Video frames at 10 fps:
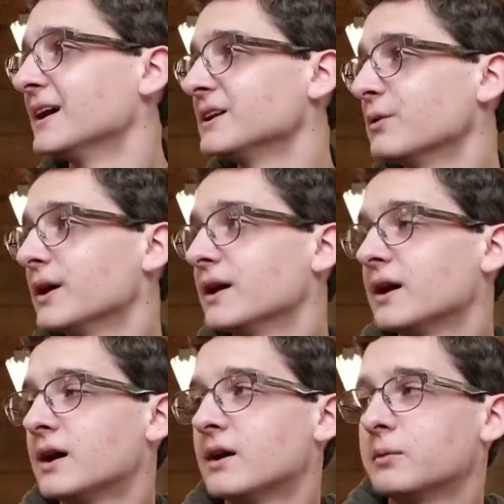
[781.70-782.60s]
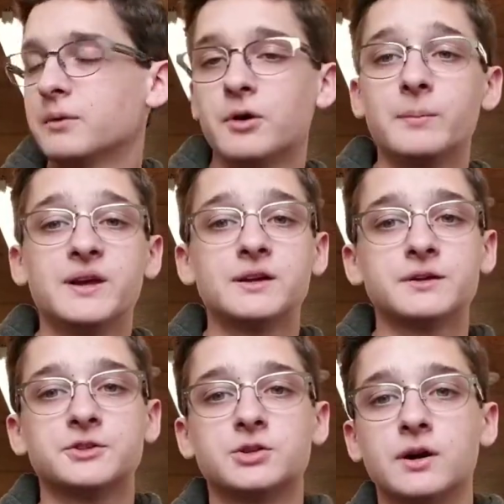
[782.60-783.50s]
anyway, we will be
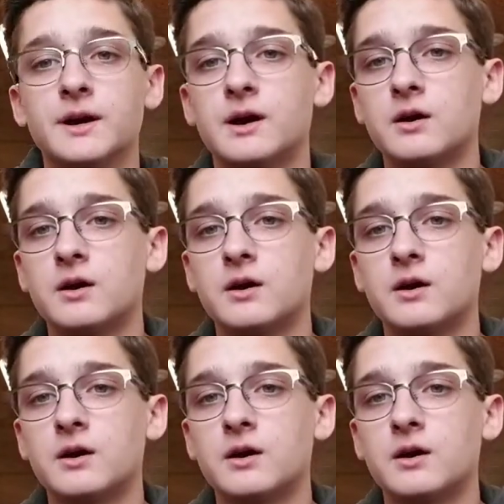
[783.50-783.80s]
getting the truck